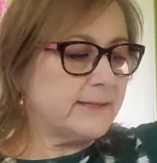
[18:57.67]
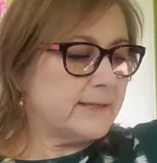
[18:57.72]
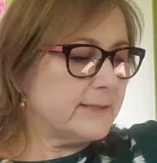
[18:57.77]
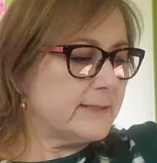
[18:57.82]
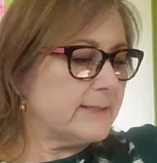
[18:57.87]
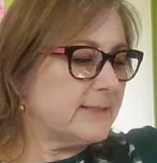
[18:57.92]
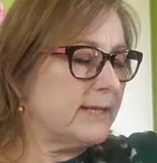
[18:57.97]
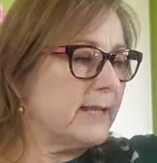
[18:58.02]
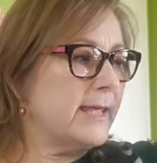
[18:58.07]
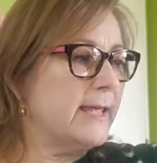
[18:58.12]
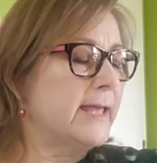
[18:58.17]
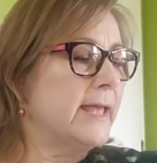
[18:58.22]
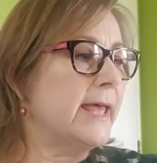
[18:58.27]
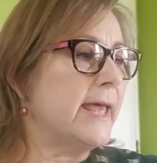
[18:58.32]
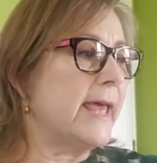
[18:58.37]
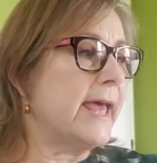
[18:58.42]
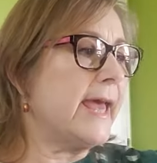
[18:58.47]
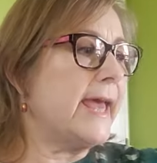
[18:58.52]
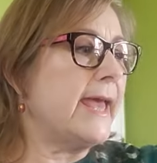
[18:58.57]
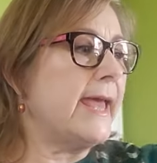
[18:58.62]
it,
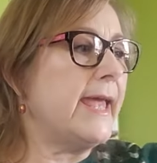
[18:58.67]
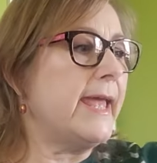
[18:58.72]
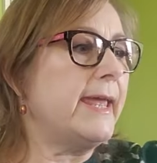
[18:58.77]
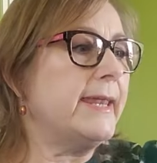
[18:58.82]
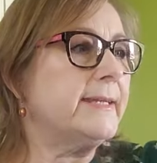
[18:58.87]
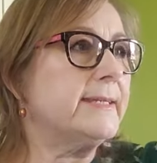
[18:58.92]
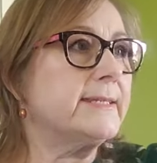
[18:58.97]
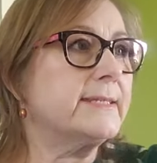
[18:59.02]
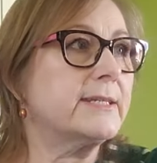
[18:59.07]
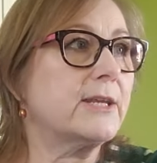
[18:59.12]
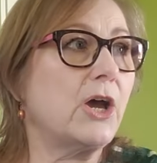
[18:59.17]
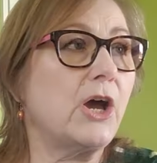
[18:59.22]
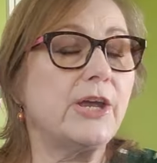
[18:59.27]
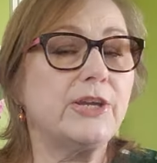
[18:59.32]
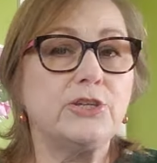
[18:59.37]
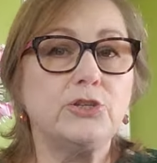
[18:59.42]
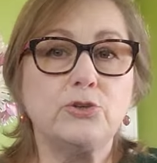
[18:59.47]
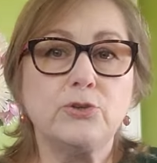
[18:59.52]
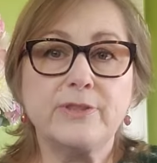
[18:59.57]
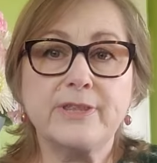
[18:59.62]
and
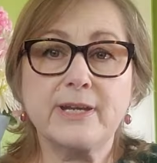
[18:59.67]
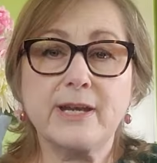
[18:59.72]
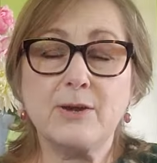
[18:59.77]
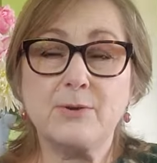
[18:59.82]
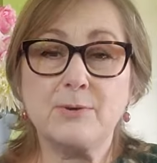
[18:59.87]
I knew that